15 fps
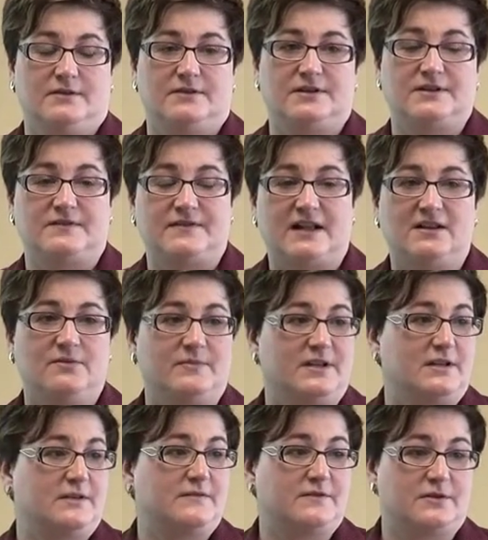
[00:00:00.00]
the
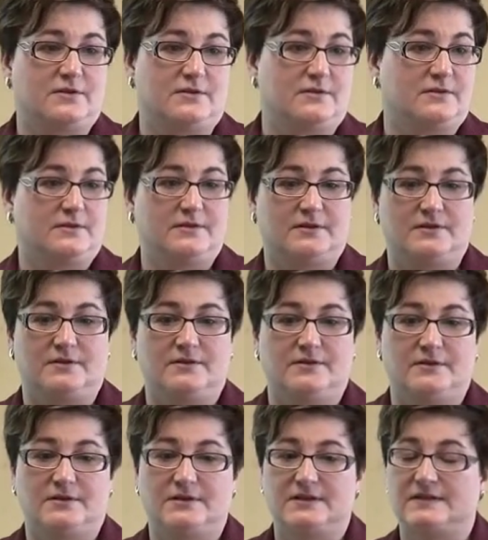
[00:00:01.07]
development of their, their,
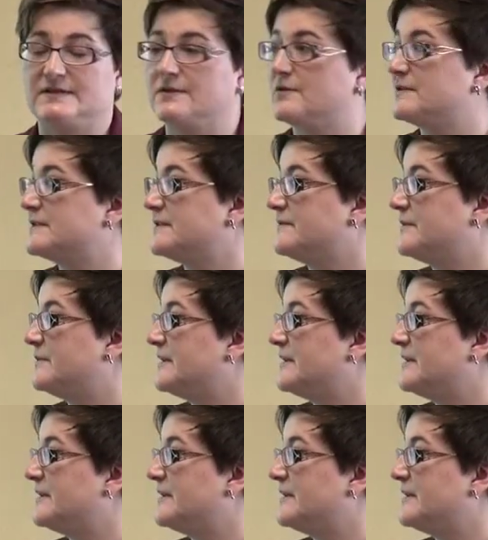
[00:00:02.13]
their discursive